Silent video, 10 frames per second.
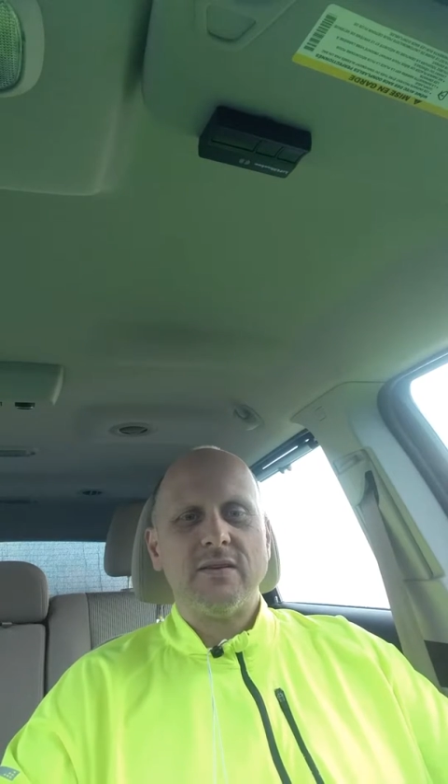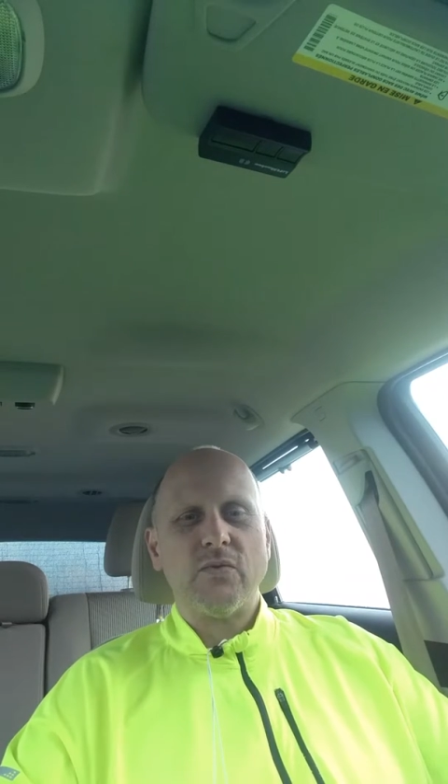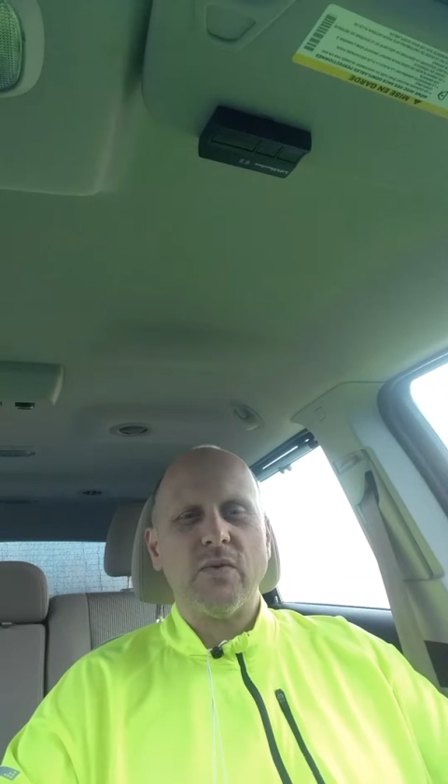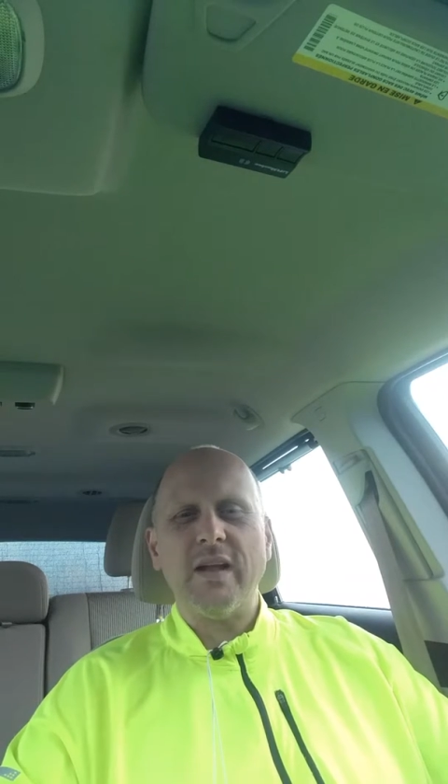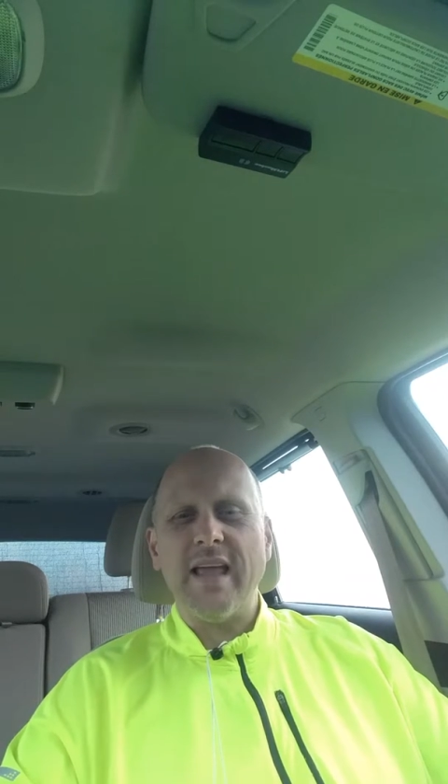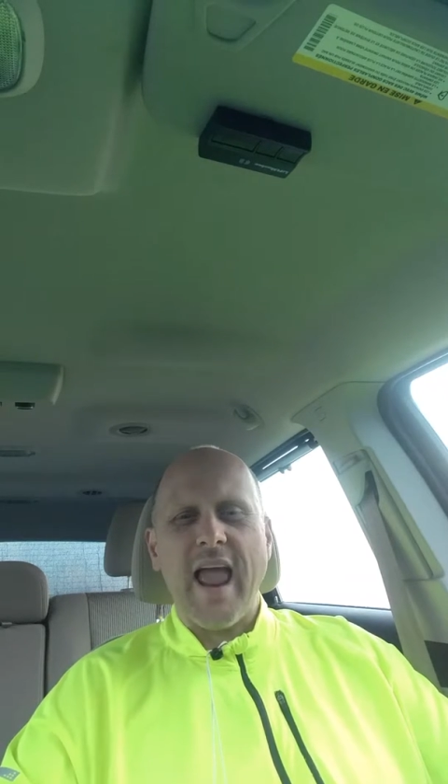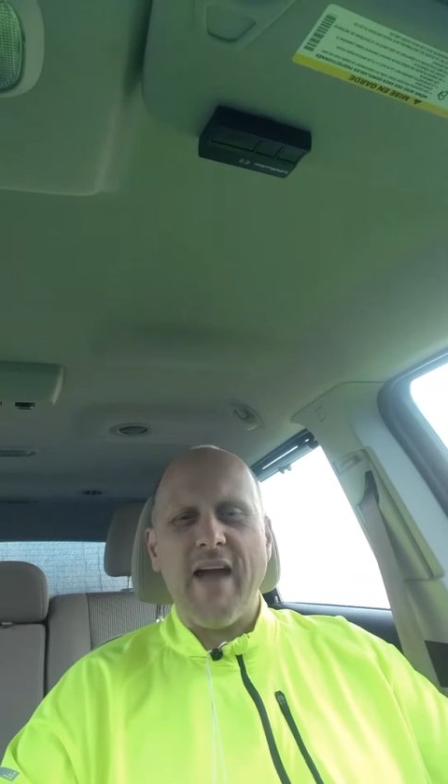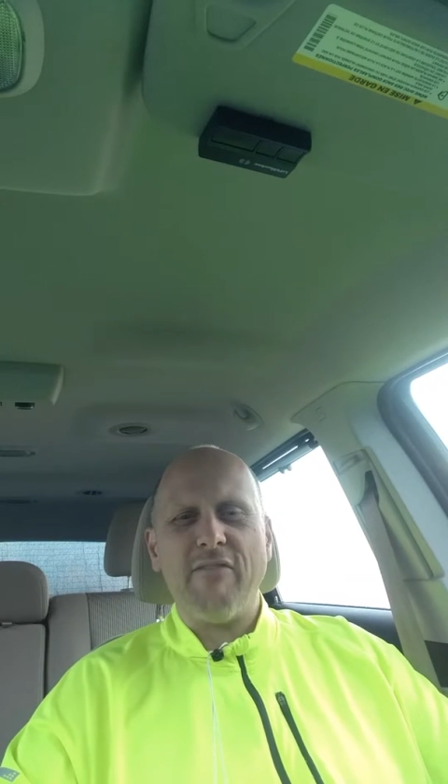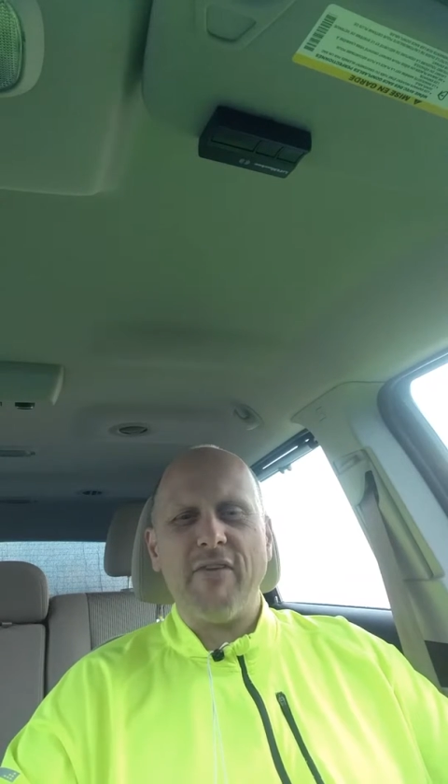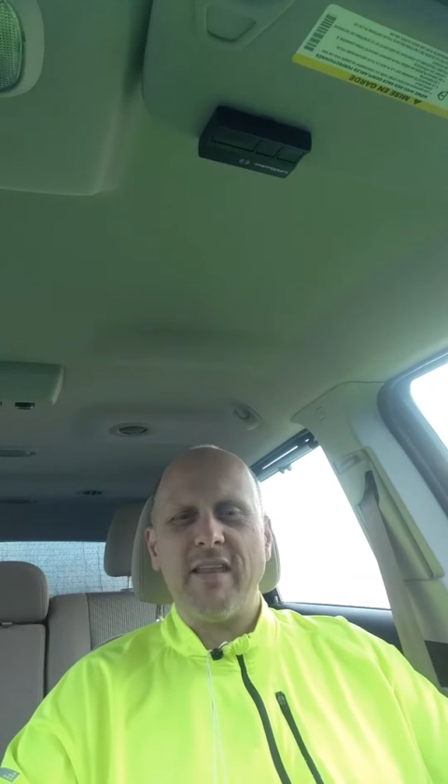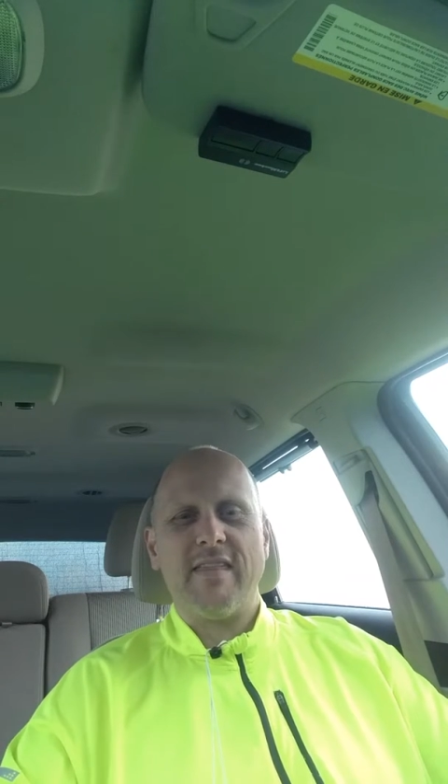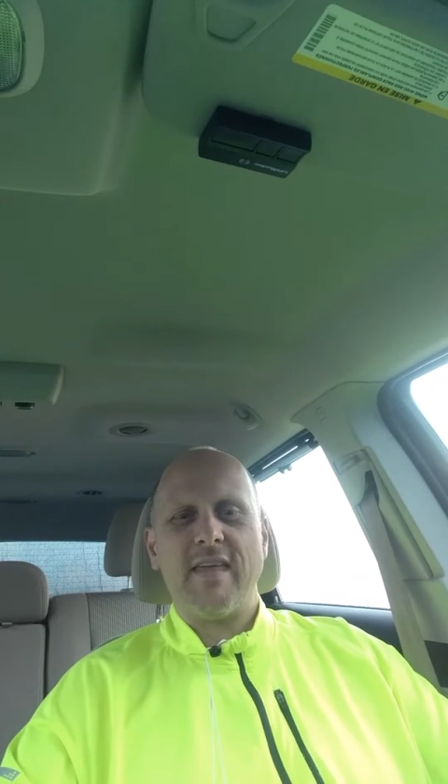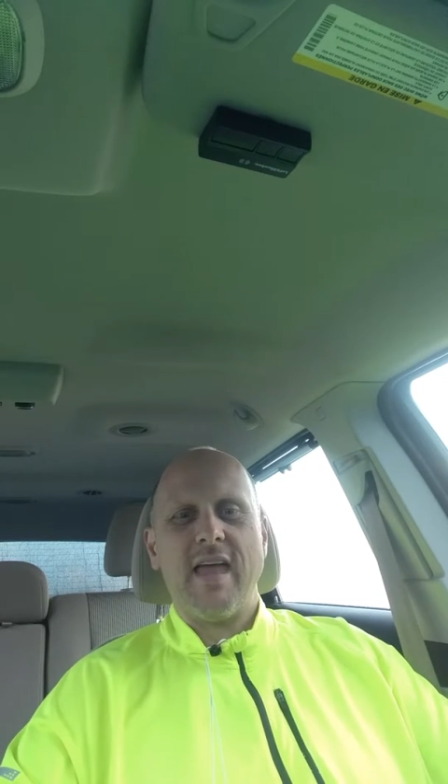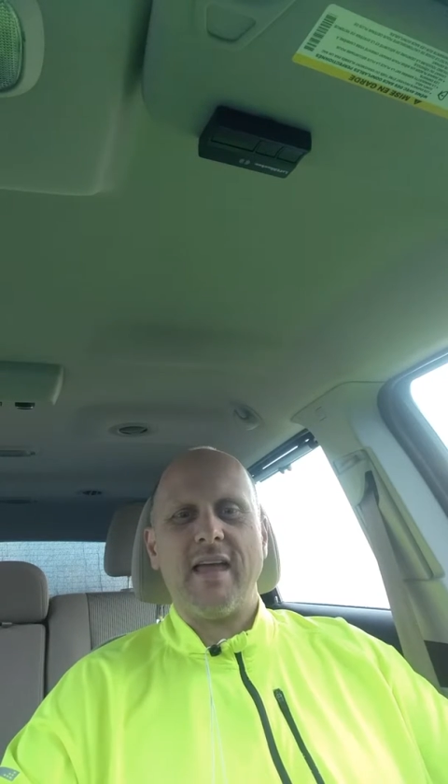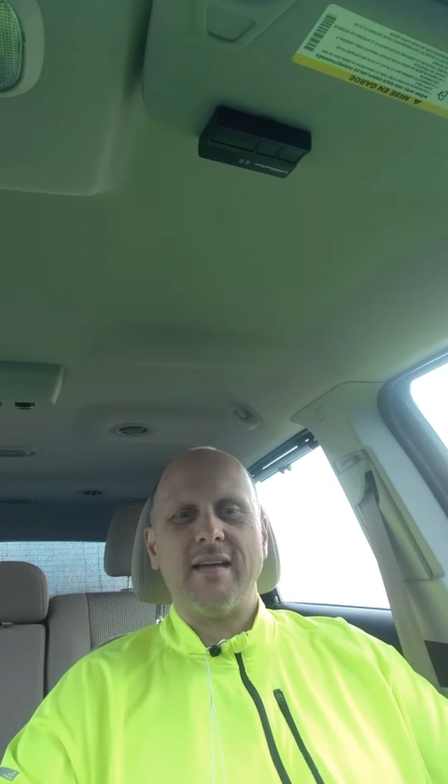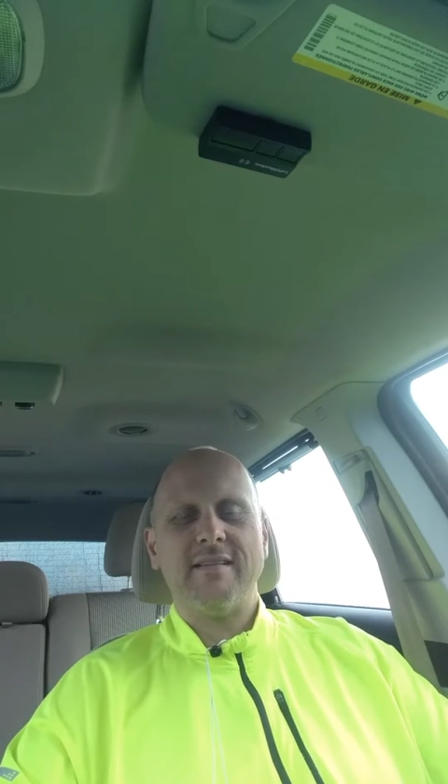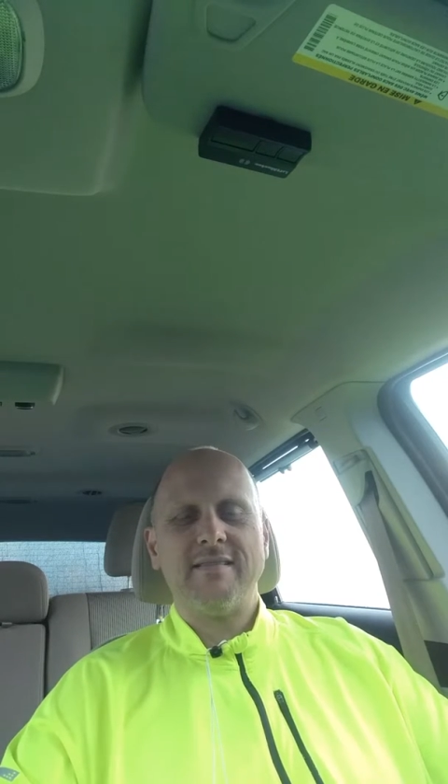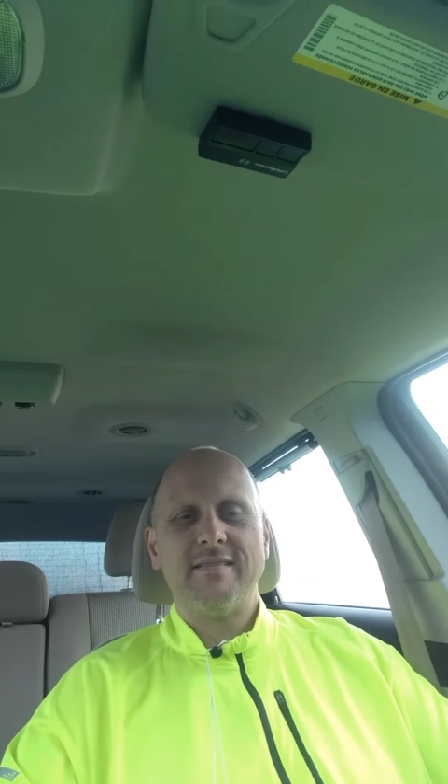really everything